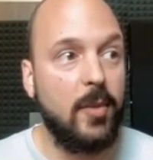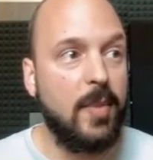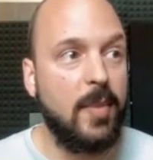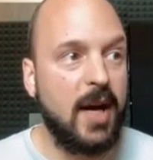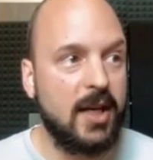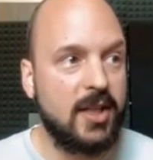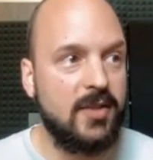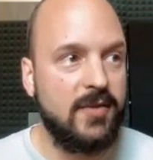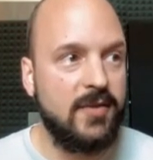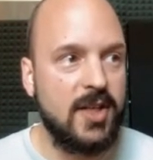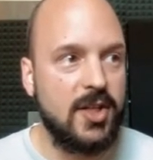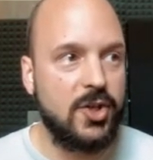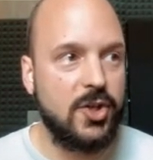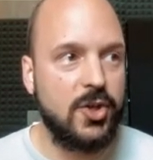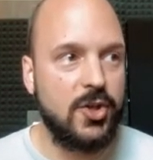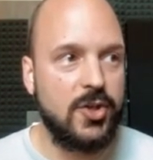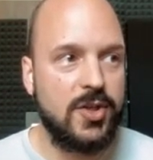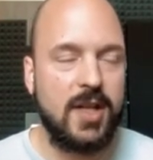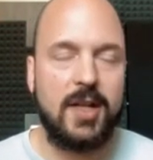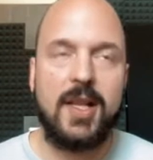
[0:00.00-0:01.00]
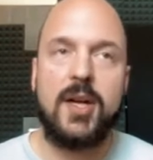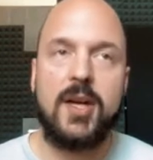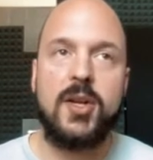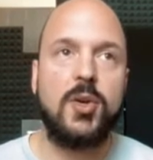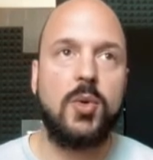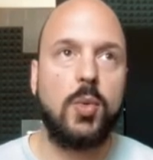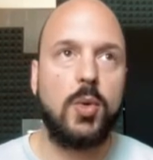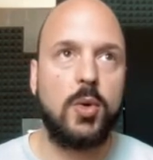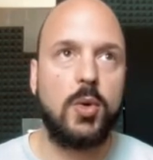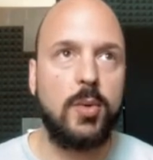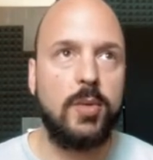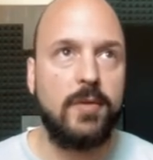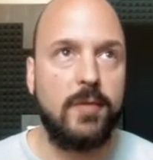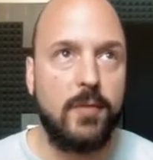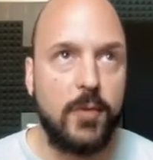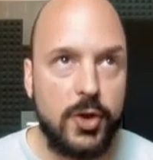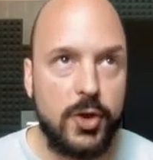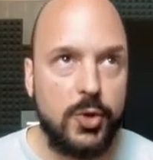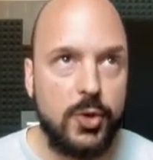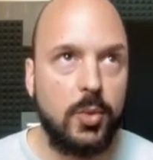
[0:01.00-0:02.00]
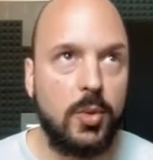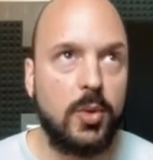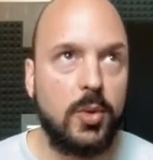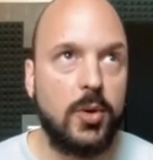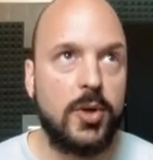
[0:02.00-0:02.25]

box features that allow you to work with virtual